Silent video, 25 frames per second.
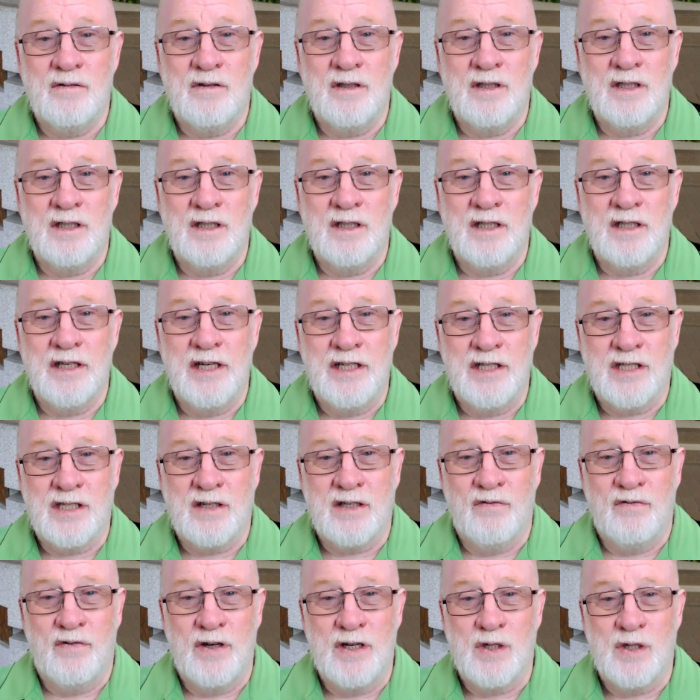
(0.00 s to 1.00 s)
the
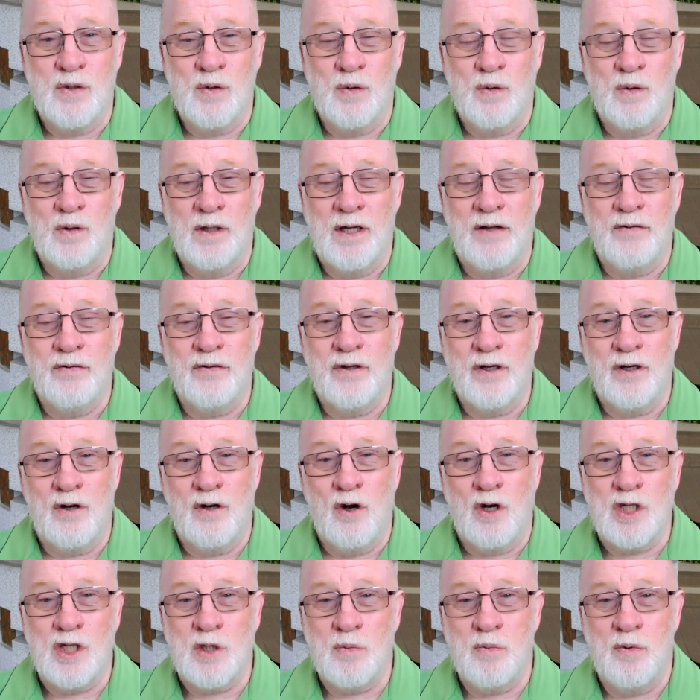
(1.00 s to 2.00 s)
Easter Vigil and the
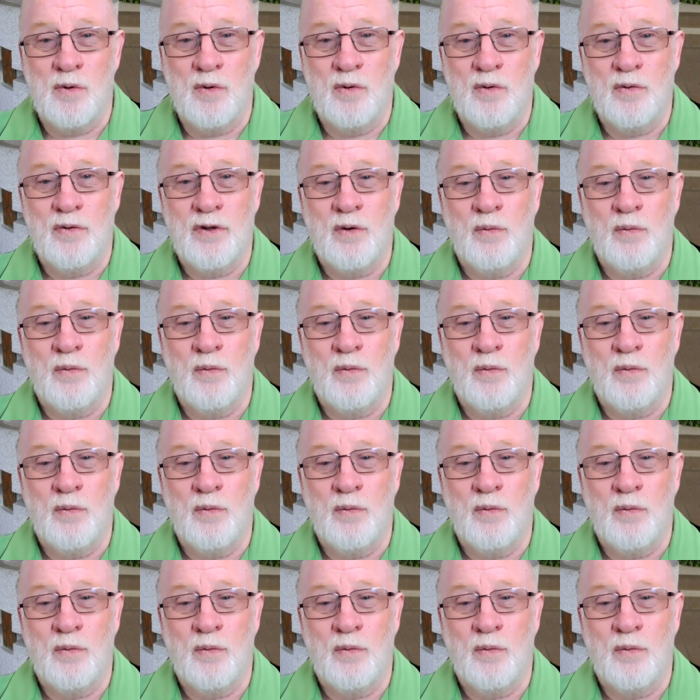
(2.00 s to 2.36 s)
Gospel